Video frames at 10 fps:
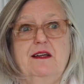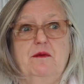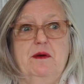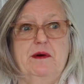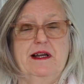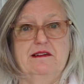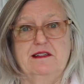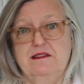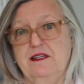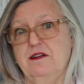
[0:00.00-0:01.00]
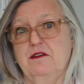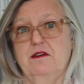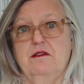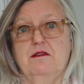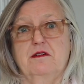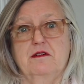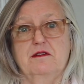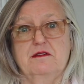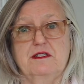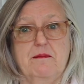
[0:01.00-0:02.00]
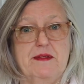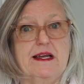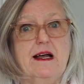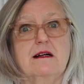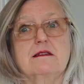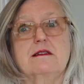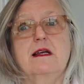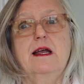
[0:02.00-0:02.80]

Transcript: we went out to dinner or something else,